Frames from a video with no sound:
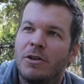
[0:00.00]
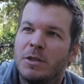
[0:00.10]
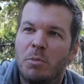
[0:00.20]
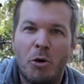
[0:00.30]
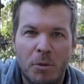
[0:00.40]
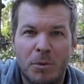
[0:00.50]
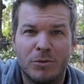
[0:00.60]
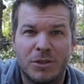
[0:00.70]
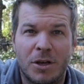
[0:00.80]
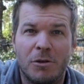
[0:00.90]
you this portable
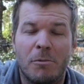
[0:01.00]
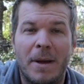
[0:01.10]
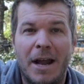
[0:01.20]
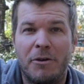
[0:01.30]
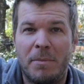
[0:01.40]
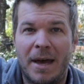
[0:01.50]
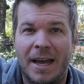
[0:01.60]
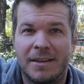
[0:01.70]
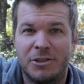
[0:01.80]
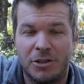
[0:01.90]
solar battery
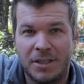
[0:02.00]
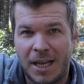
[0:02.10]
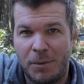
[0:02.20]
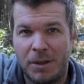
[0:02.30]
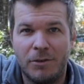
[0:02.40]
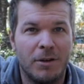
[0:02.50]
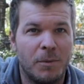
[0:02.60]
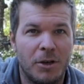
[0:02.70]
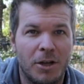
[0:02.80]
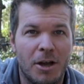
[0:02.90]
pack that you can take with you
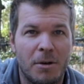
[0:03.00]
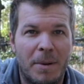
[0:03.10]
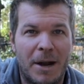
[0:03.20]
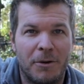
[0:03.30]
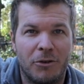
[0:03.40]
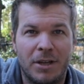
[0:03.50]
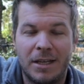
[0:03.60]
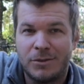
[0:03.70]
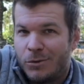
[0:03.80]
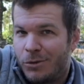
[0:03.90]
anywhere you go to power your
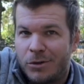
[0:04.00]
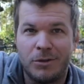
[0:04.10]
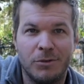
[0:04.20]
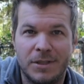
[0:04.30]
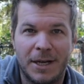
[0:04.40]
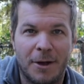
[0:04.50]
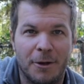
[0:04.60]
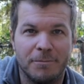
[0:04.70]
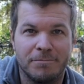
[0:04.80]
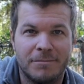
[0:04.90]
needs or use it at
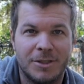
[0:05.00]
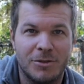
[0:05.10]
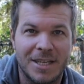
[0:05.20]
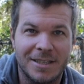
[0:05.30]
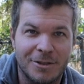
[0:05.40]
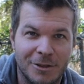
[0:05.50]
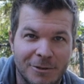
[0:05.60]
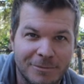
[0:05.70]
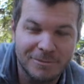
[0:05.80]
home. So stay tuned.